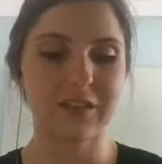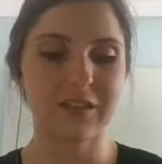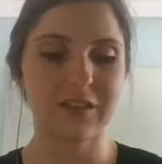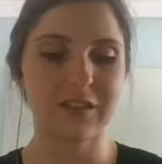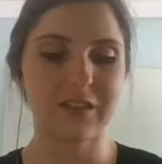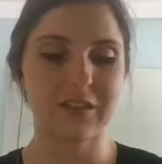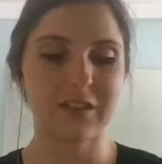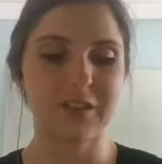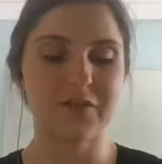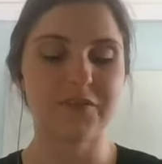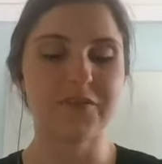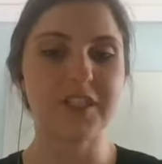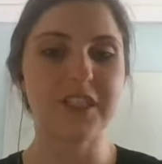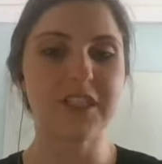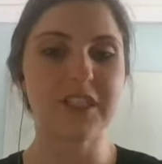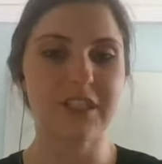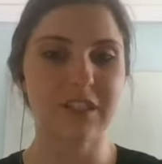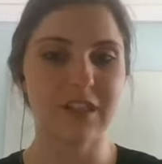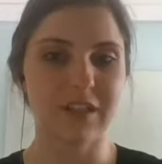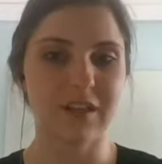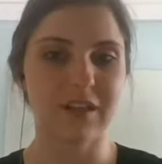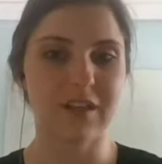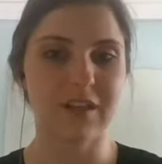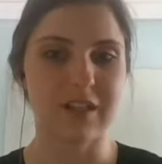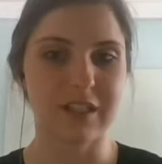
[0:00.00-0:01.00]
the
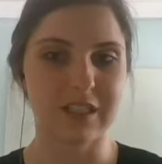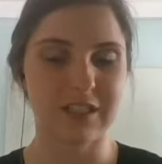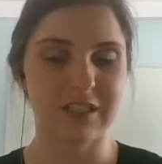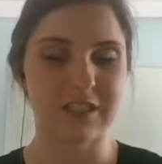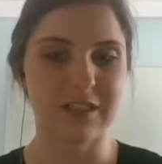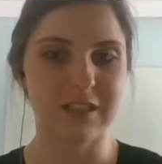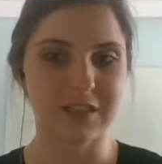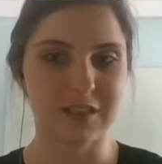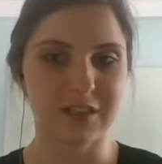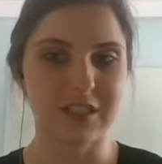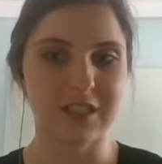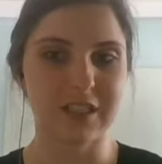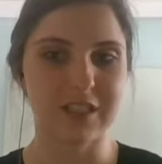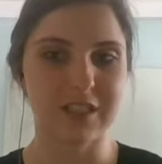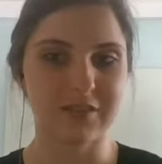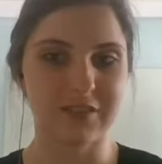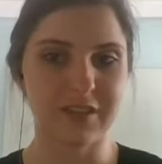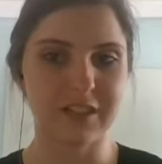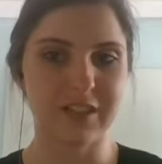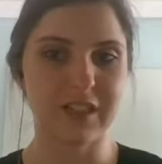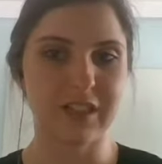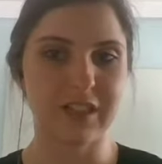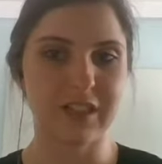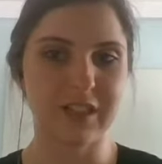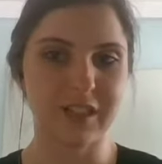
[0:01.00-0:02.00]
feedstock costs are
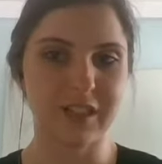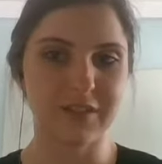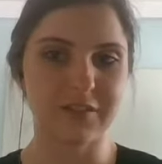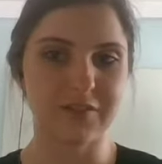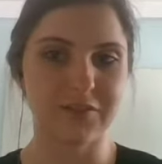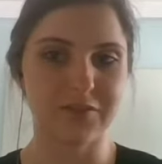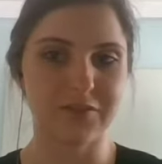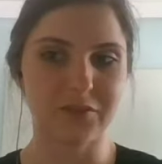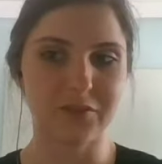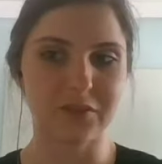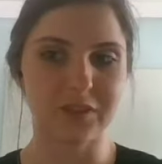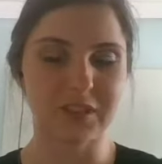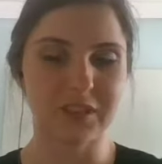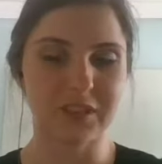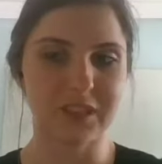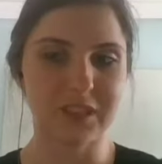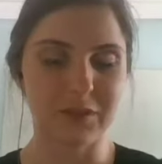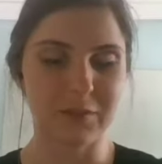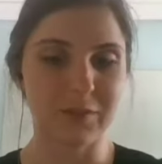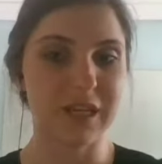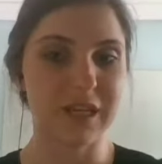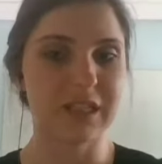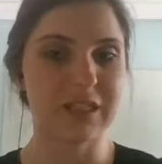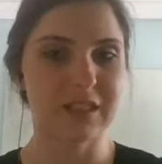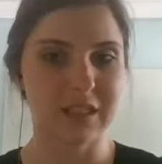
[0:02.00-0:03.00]
significant enough for it to
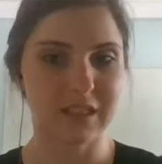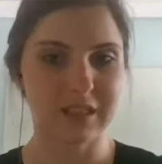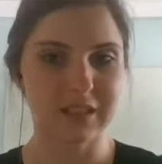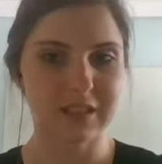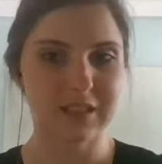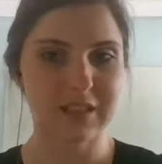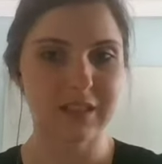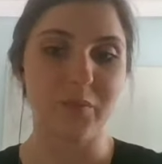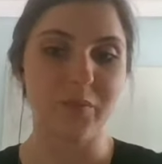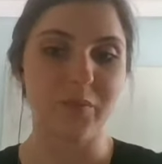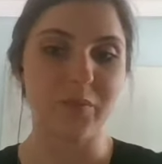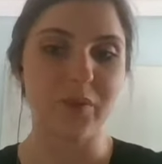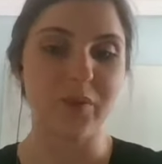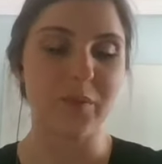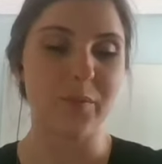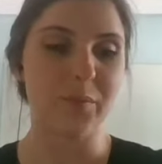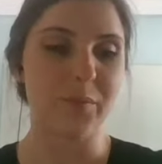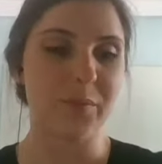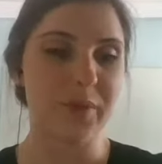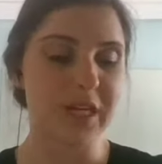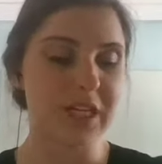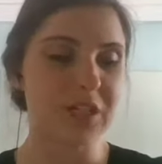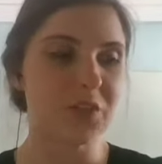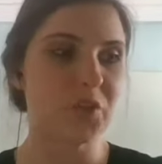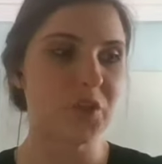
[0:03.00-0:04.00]
make sense. The
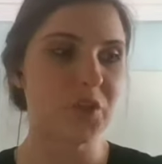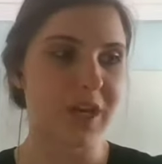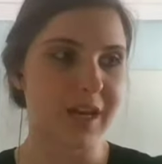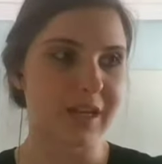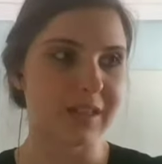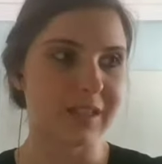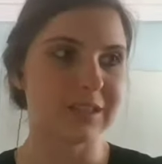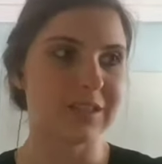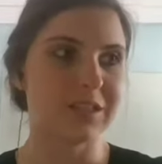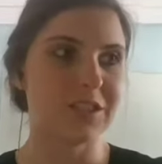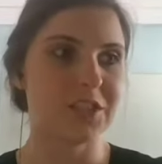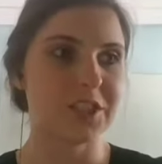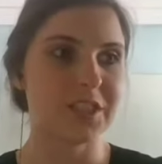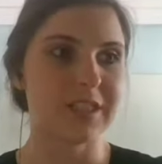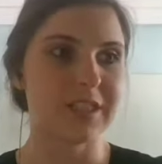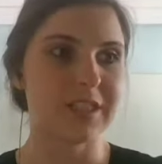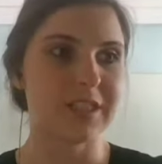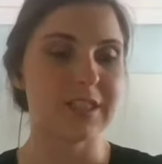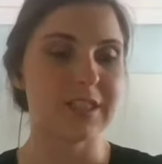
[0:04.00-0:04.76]
big challenge here